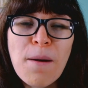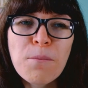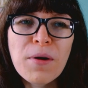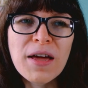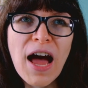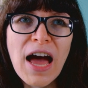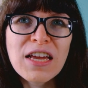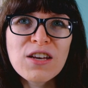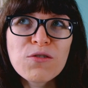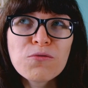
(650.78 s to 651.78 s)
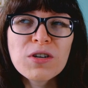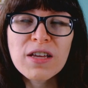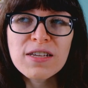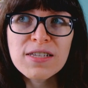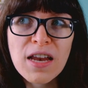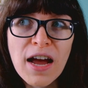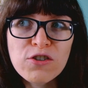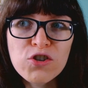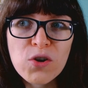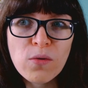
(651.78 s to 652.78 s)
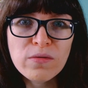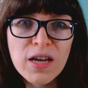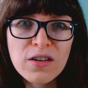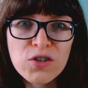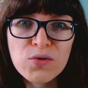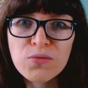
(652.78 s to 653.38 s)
but I realized that I don't tend to